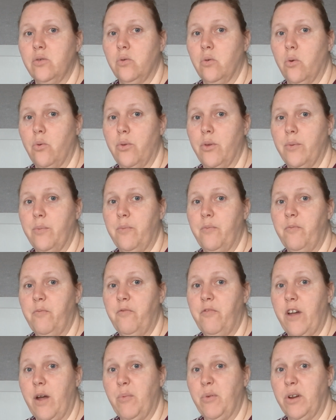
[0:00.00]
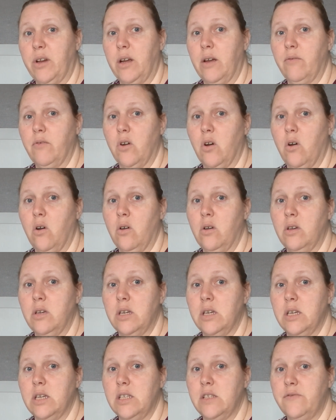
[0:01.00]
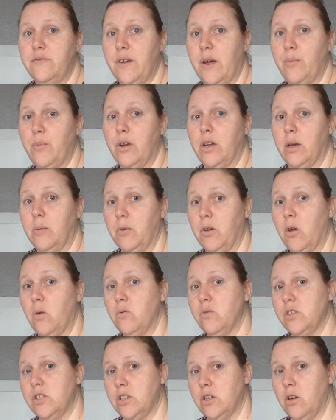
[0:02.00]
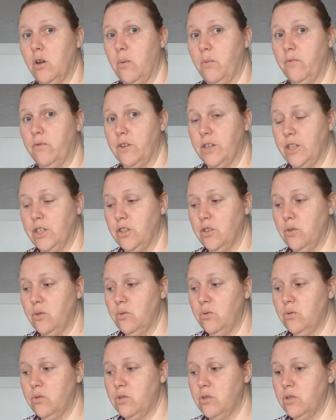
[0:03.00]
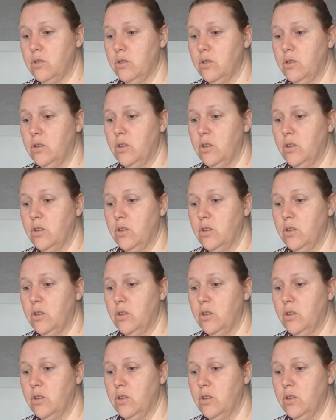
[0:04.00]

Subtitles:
All the fabric I've got is fabric I'm going to hopefully use.